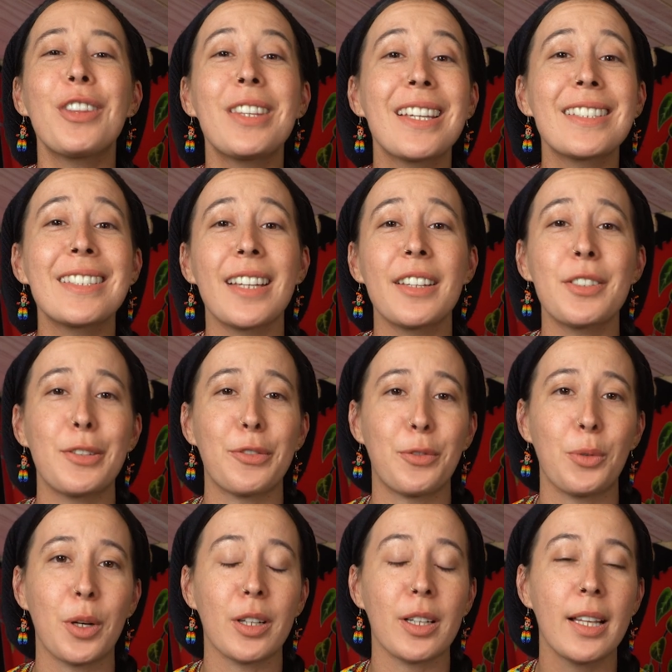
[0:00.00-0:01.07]
the extensive
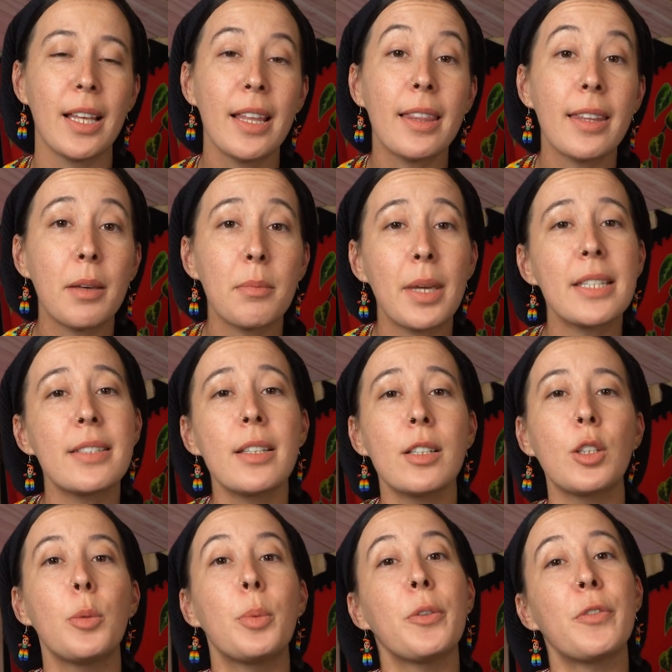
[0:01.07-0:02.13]
work the amazing
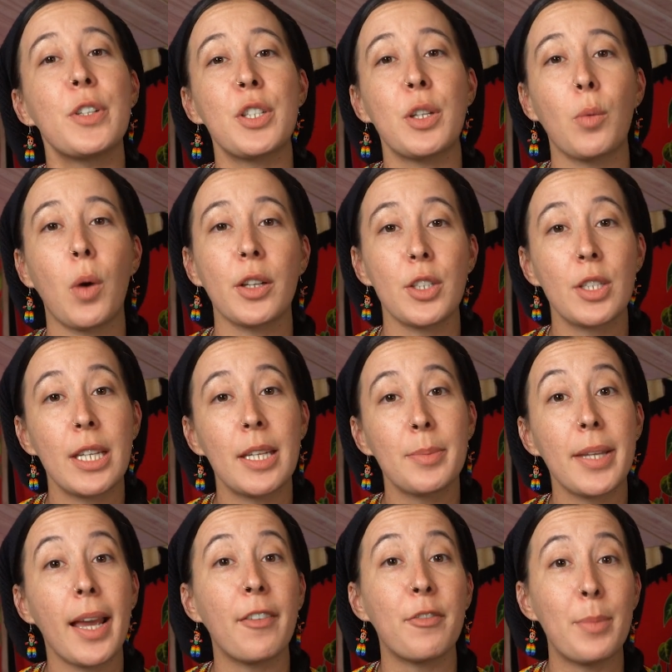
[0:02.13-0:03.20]
Global Fishing Watch
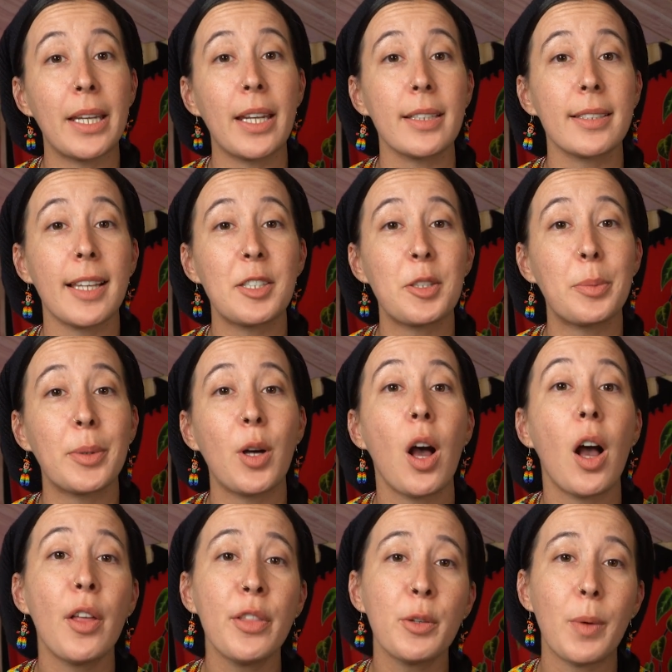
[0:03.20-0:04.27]
teams have made accessible
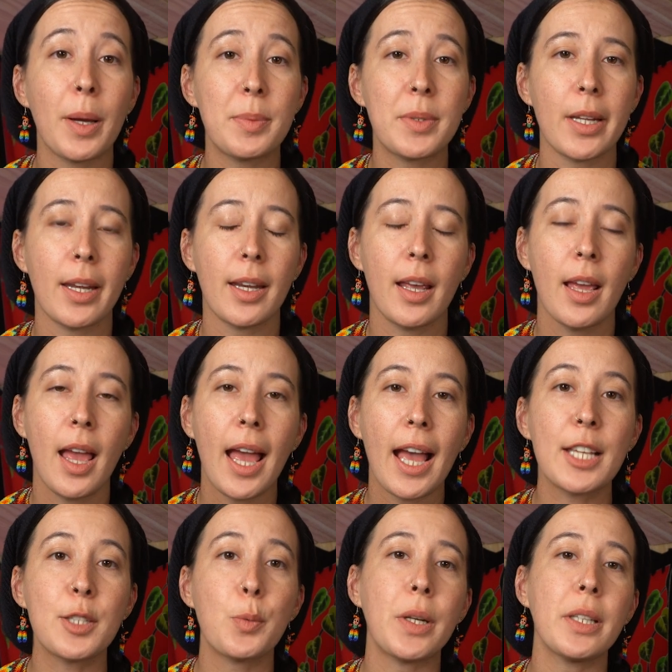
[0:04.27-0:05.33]
on their website,
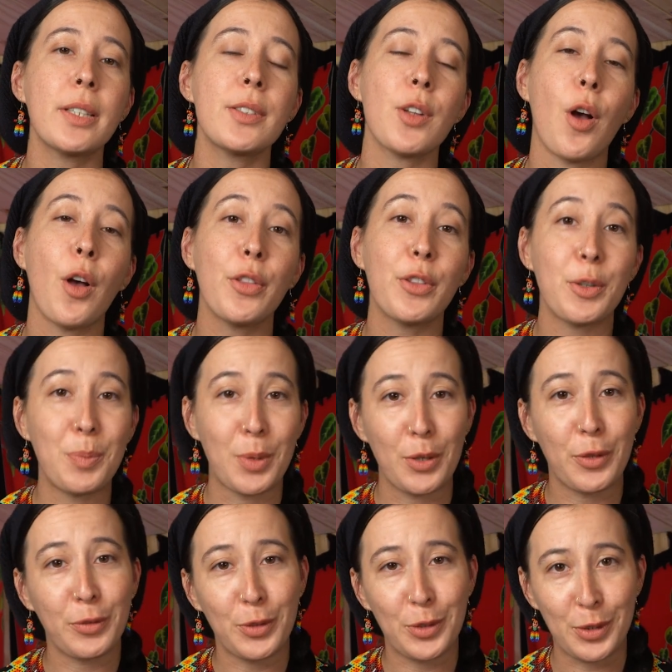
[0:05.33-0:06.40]
as well as on their
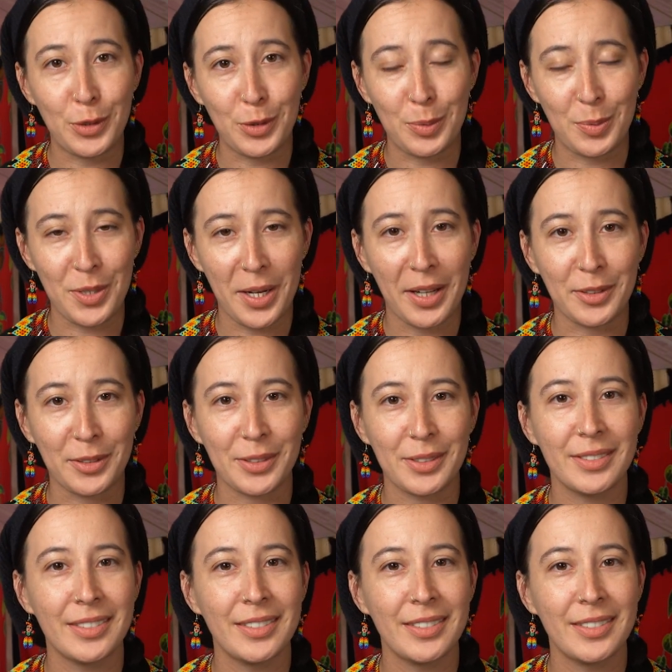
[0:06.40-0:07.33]
beautiful YouTube channel.